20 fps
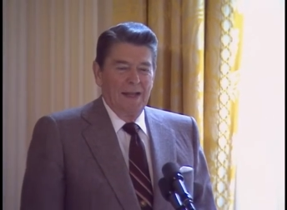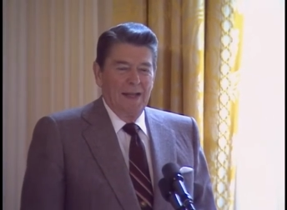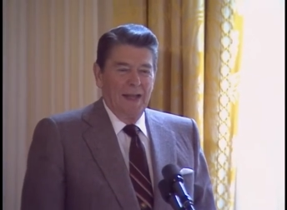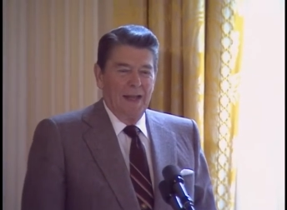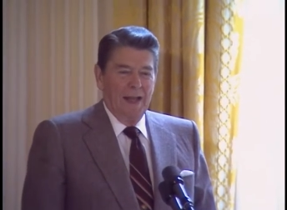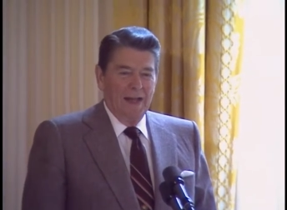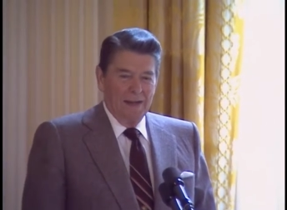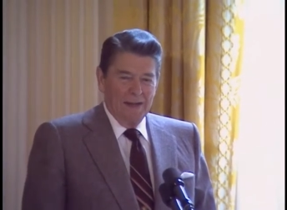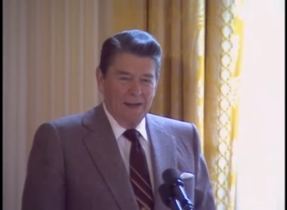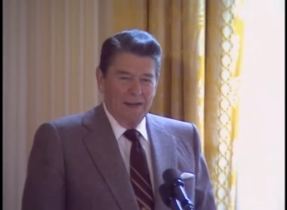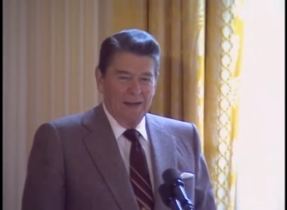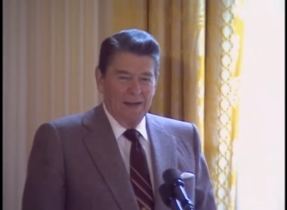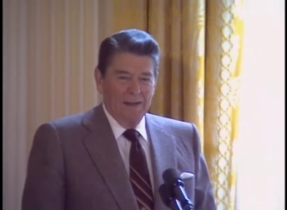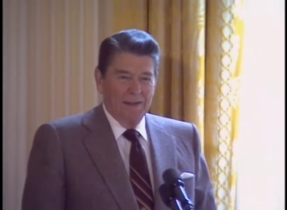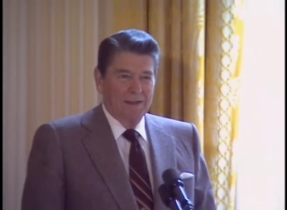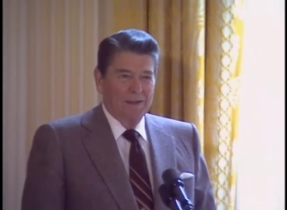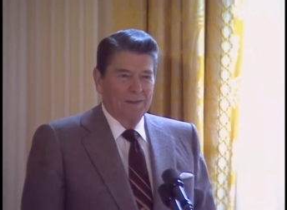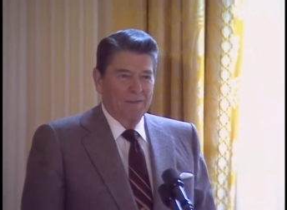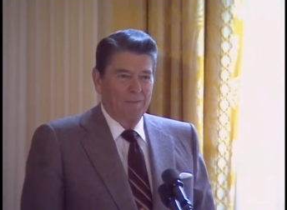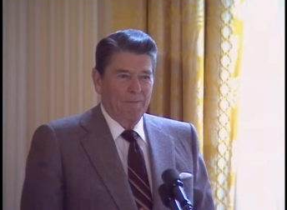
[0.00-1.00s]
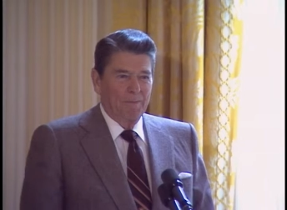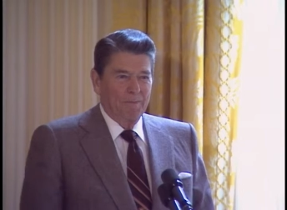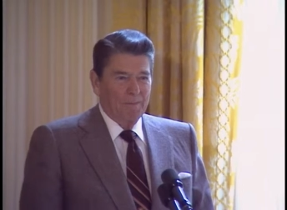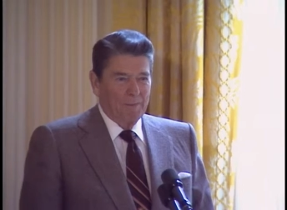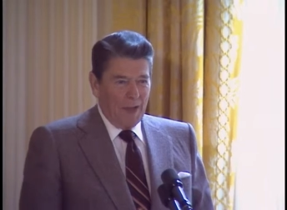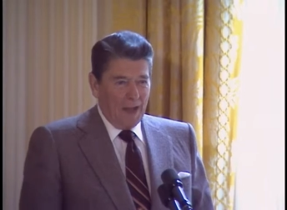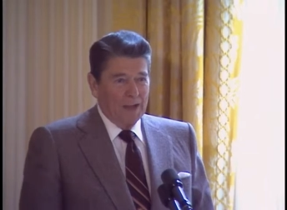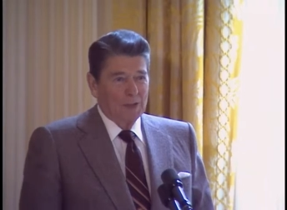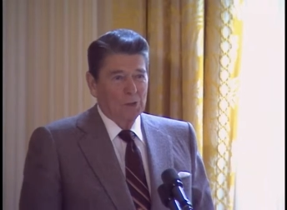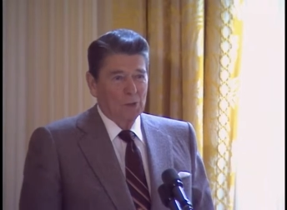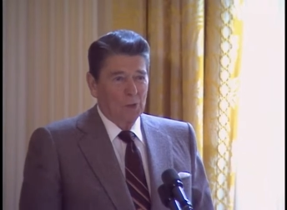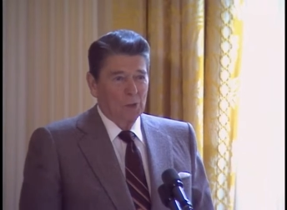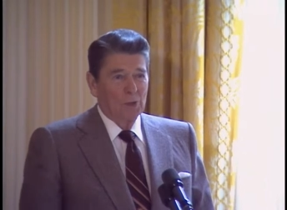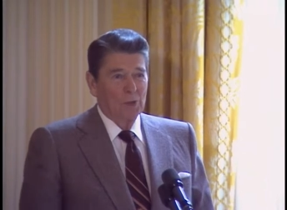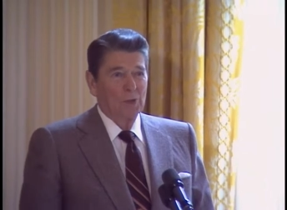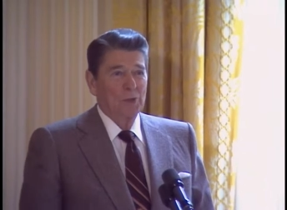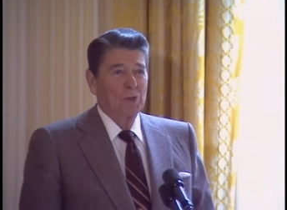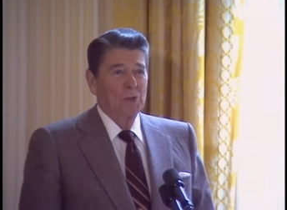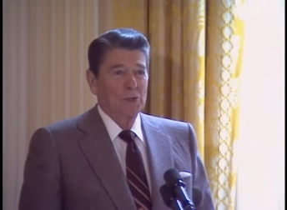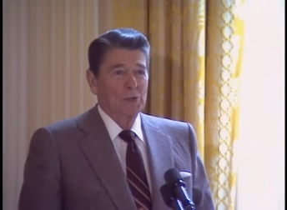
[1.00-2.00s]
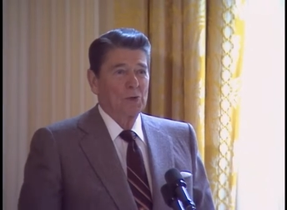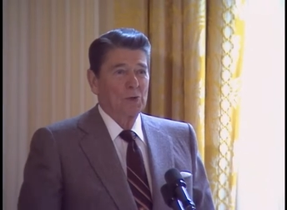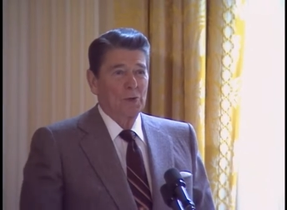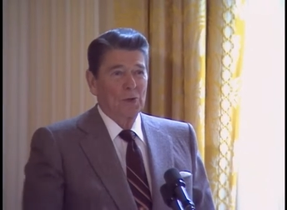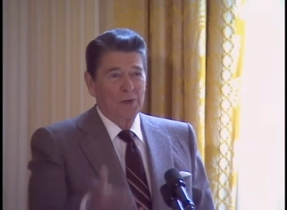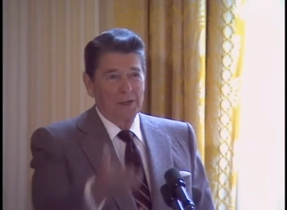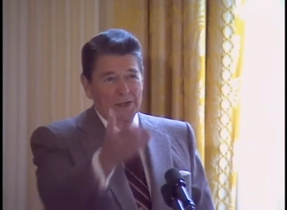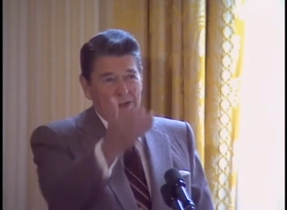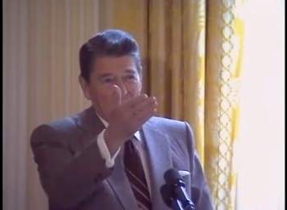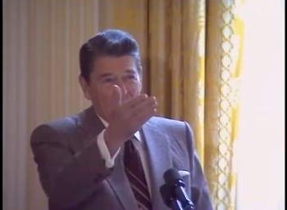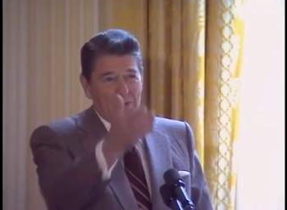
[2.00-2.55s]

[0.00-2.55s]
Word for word: And I told her the story